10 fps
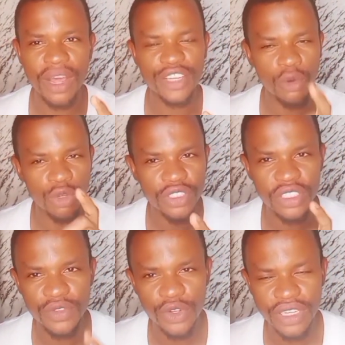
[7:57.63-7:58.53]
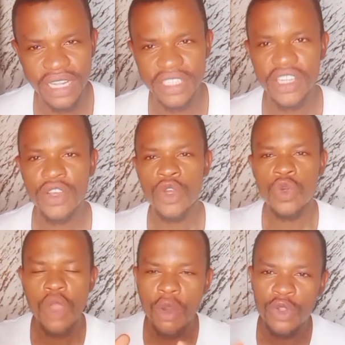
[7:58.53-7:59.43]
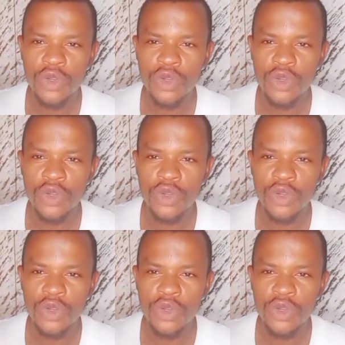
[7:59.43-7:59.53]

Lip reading: as you're watching this video is that you are going to